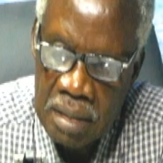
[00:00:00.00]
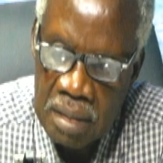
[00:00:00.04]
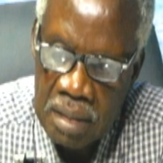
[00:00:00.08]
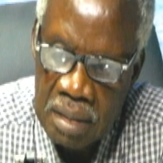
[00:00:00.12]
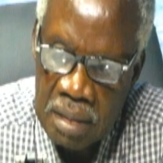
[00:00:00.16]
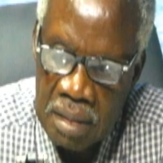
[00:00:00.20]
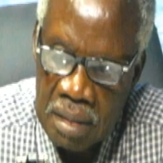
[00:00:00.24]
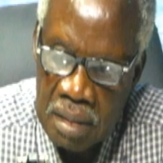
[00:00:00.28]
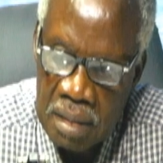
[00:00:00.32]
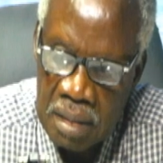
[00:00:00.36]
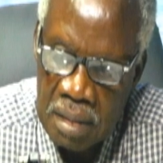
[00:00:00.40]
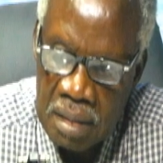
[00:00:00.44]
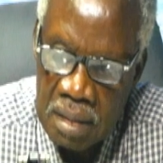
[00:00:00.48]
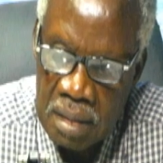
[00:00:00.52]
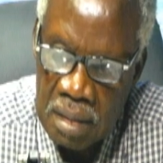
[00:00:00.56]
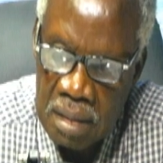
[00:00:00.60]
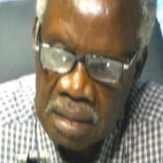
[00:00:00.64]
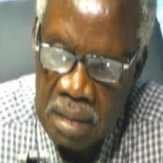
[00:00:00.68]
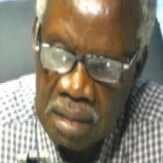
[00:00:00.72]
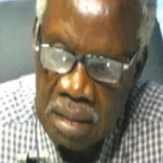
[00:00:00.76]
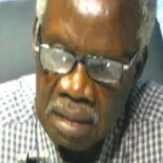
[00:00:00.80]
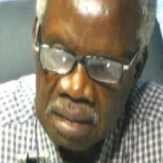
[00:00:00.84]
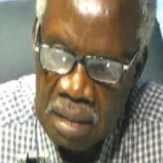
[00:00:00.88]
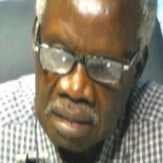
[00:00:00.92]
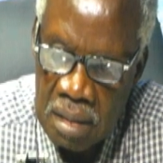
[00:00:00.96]

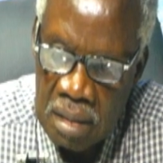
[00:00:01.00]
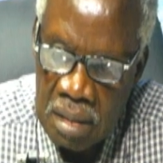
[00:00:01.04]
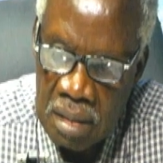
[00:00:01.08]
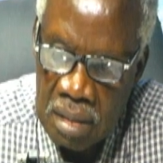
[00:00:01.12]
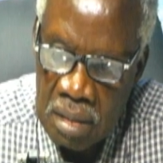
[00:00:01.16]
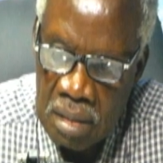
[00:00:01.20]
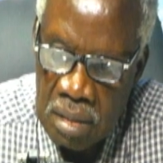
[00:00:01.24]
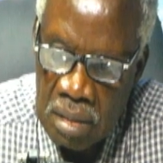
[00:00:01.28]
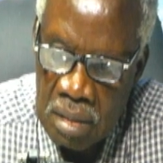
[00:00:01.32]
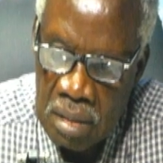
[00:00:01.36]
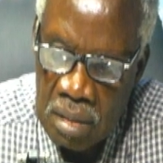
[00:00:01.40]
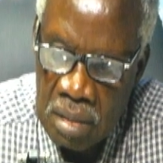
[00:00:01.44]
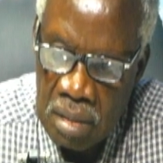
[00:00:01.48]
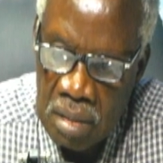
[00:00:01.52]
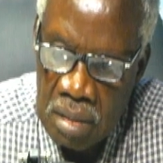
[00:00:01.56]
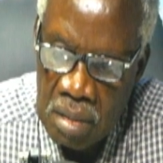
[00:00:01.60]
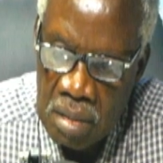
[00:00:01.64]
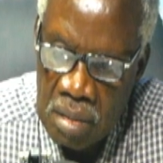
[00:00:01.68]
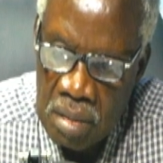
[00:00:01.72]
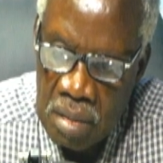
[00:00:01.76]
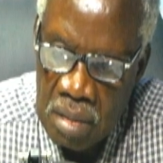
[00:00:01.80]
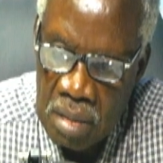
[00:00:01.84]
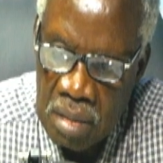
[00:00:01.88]
(silence)